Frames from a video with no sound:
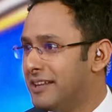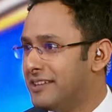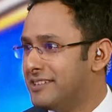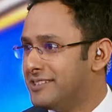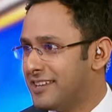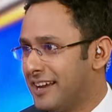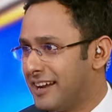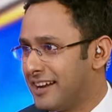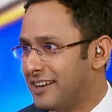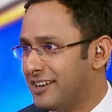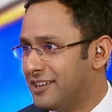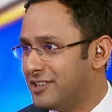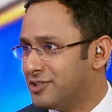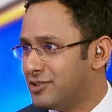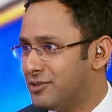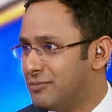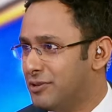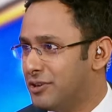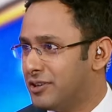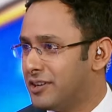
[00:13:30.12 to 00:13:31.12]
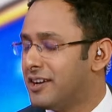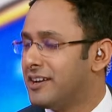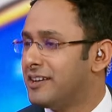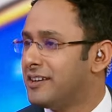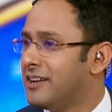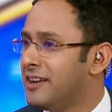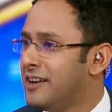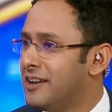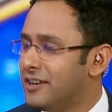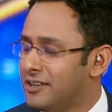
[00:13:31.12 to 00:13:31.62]
by the second distributor, and
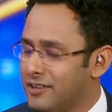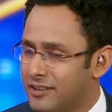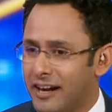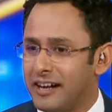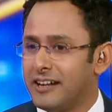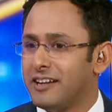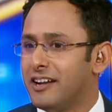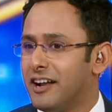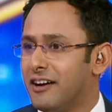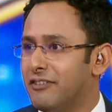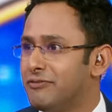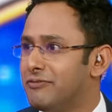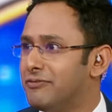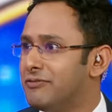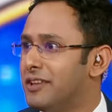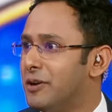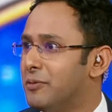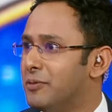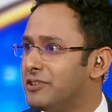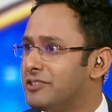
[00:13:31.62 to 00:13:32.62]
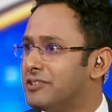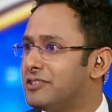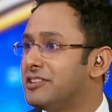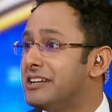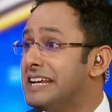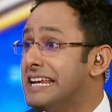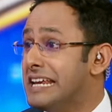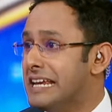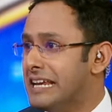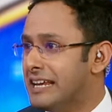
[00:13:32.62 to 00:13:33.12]
right enough, there were
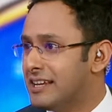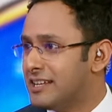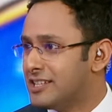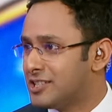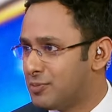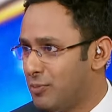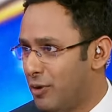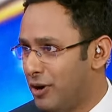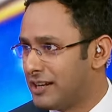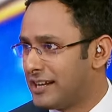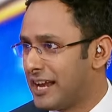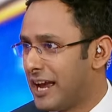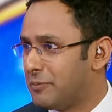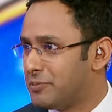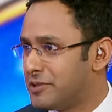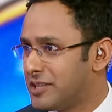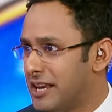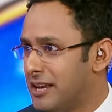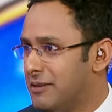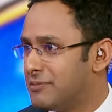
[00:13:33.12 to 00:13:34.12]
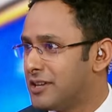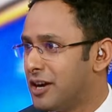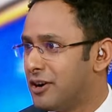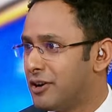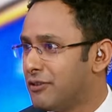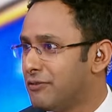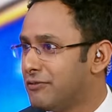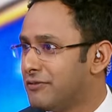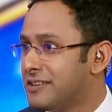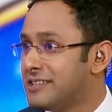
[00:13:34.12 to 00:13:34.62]
three small cap schemes
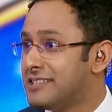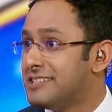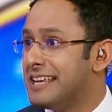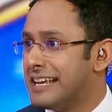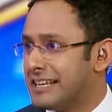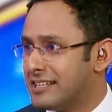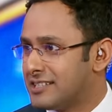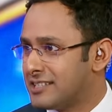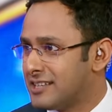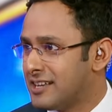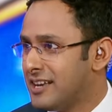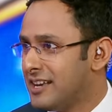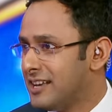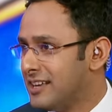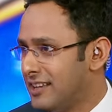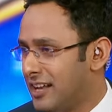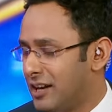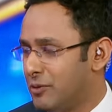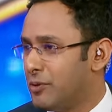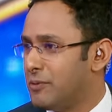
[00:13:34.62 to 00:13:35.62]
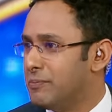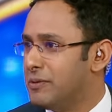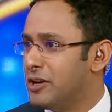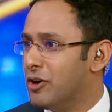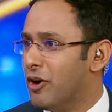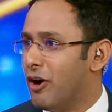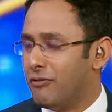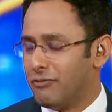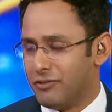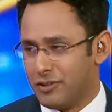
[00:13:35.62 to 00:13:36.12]
out of six that were
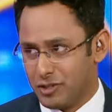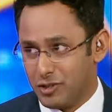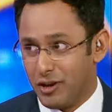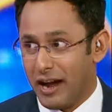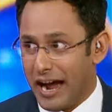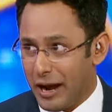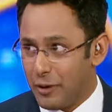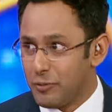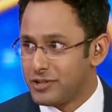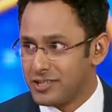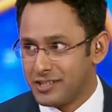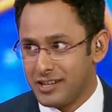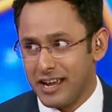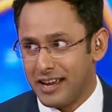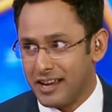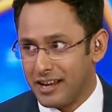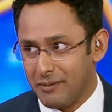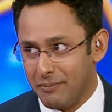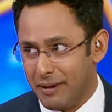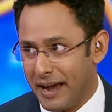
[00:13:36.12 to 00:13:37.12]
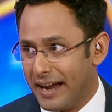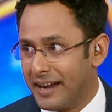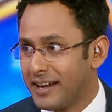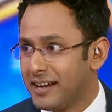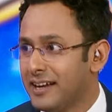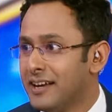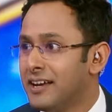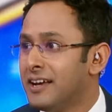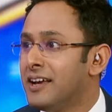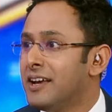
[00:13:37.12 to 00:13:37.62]
being offered. So I was taken aback,
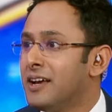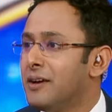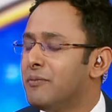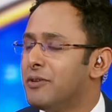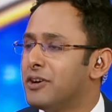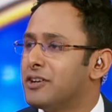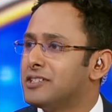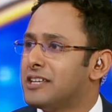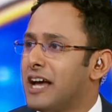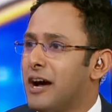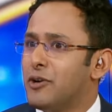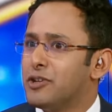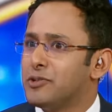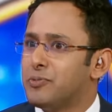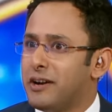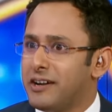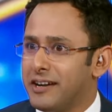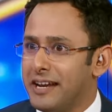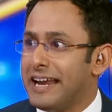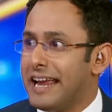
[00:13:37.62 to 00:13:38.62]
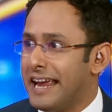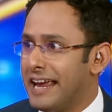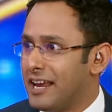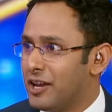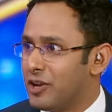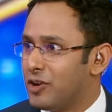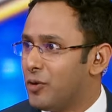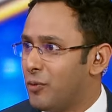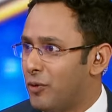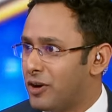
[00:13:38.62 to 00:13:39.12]
because I was wondering, hey,
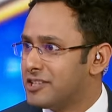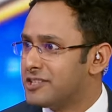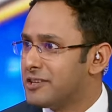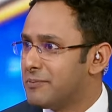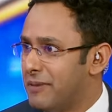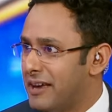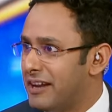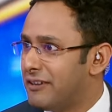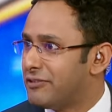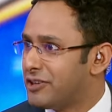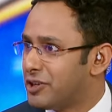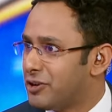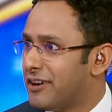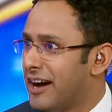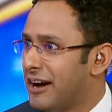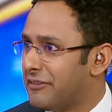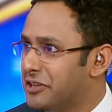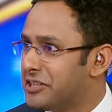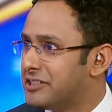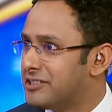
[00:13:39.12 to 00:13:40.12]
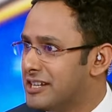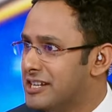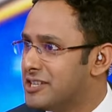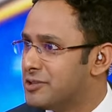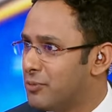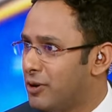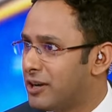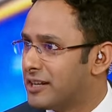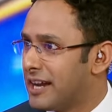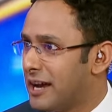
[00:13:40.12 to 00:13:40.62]
you know, what is the benefit of having three
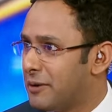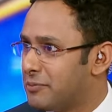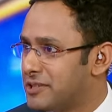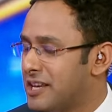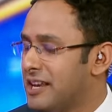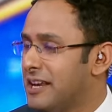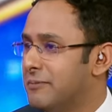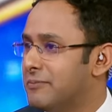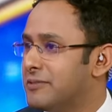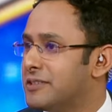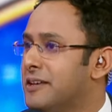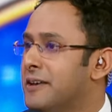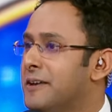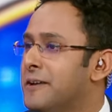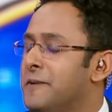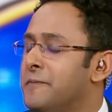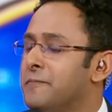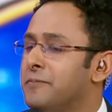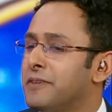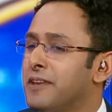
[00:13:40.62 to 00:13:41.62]
small cap schemes? Yeah.